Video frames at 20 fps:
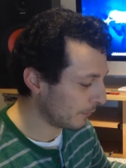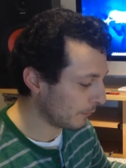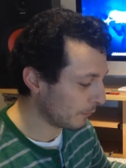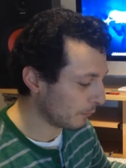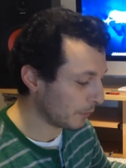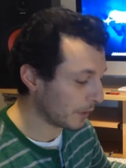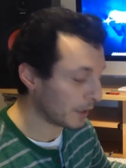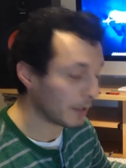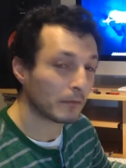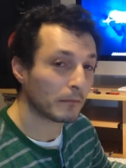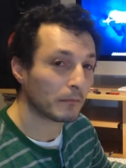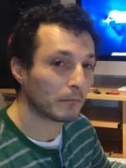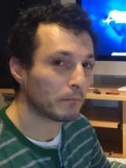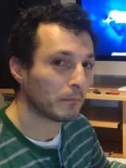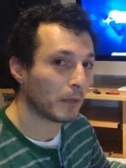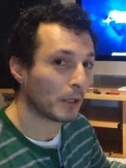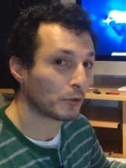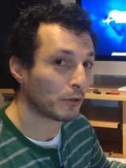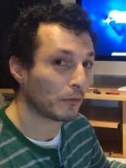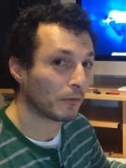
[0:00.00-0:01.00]
with a
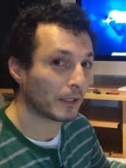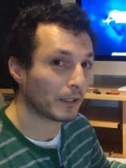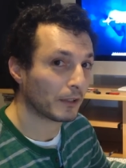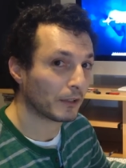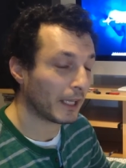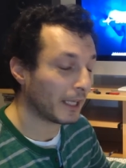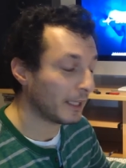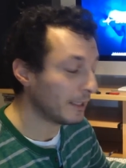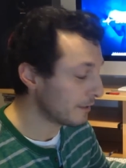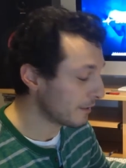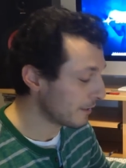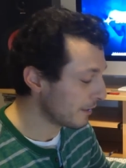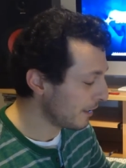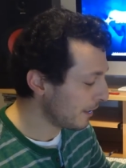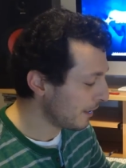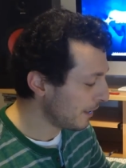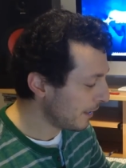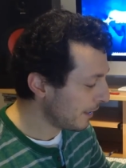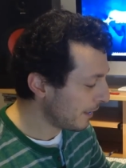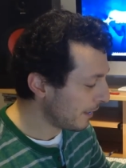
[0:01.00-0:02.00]
bunch of other things
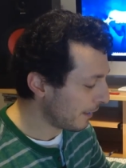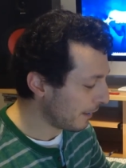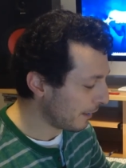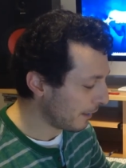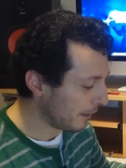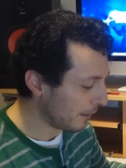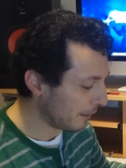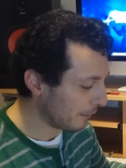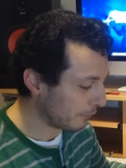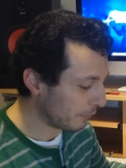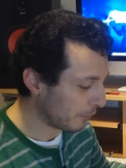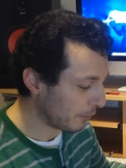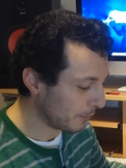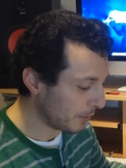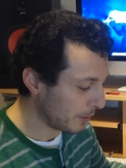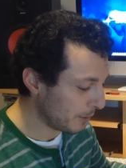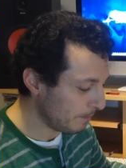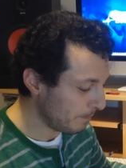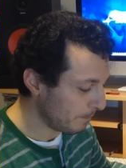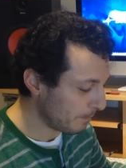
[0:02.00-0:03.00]
from
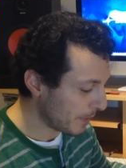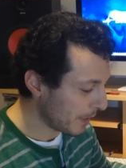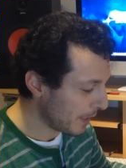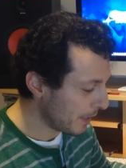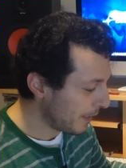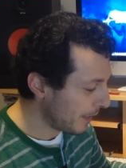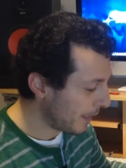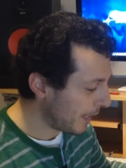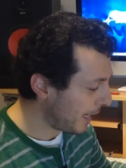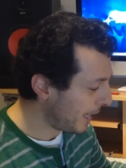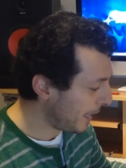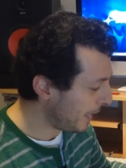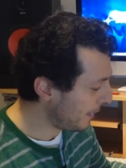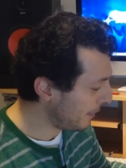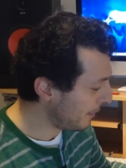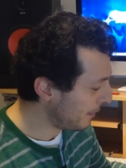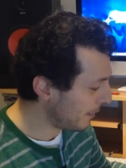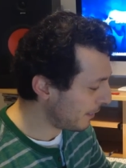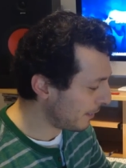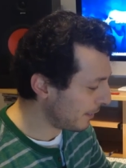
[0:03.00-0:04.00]
them,
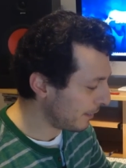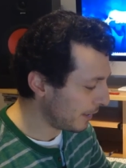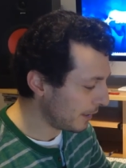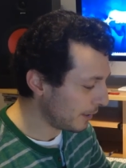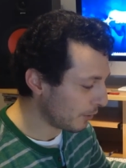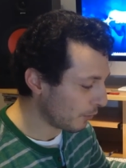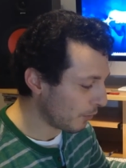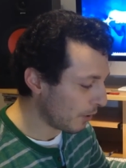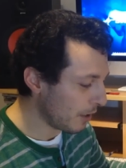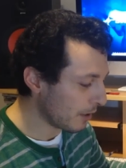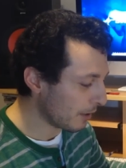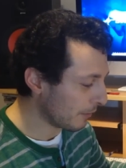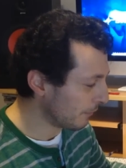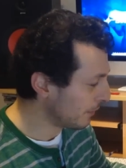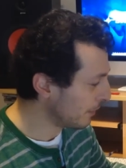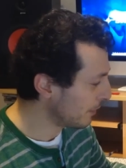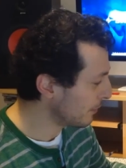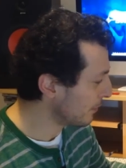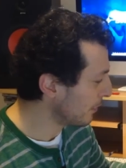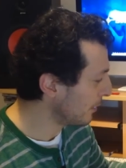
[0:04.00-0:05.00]
and it
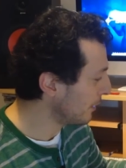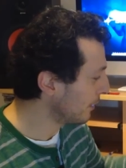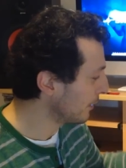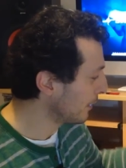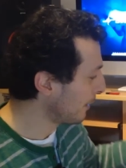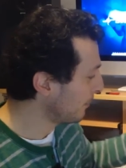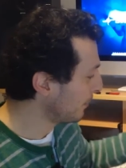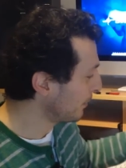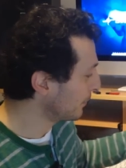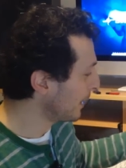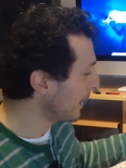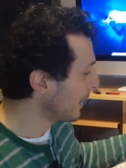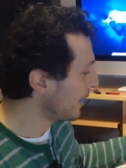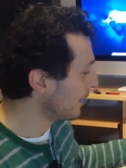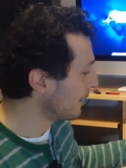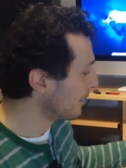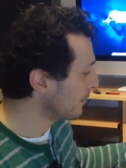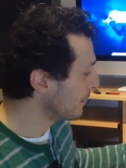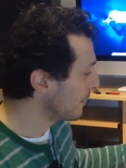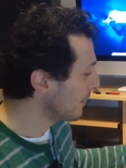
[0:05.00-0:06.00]
arrived in a couple of
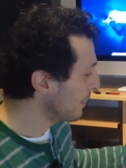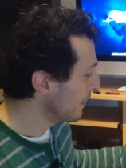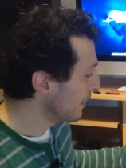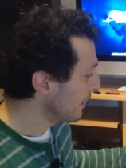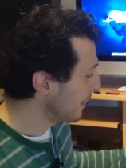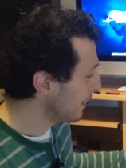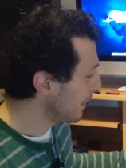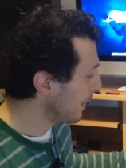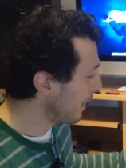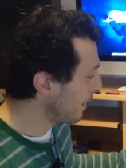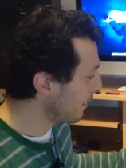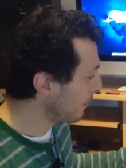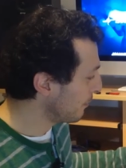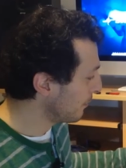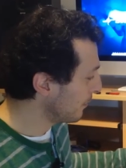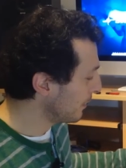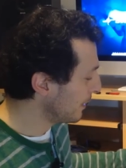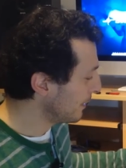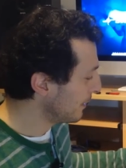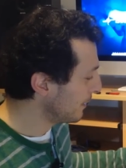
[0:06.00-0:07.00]
days. Now,
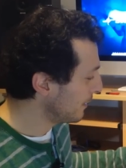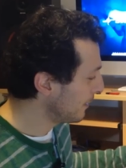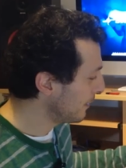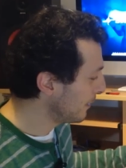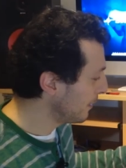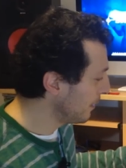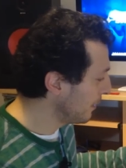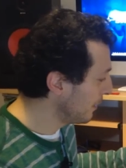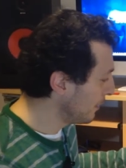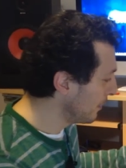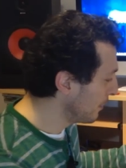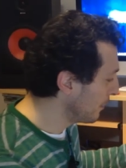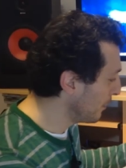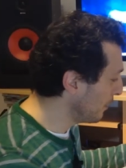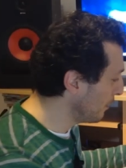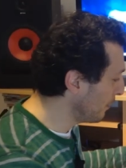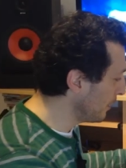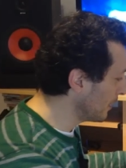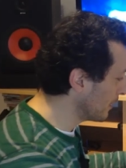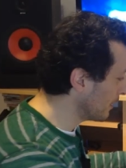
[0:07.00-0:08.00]
the
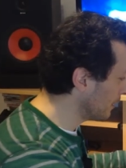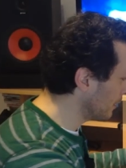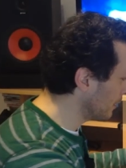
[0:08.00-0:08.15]
unit